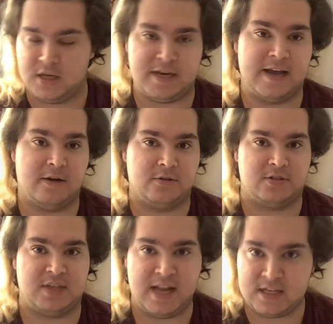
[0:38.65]
Now,
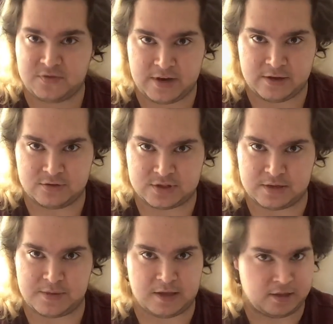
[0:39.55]
today's video is
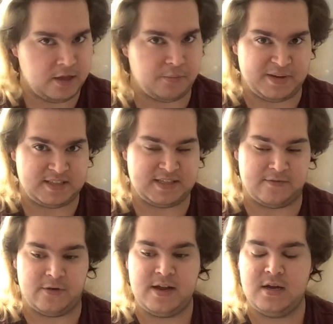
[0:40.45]
going to be a little bit
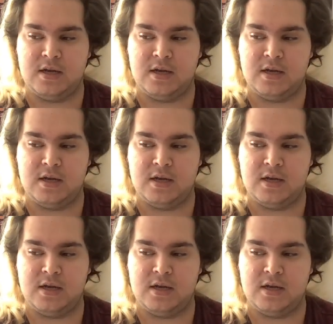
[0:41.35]
different.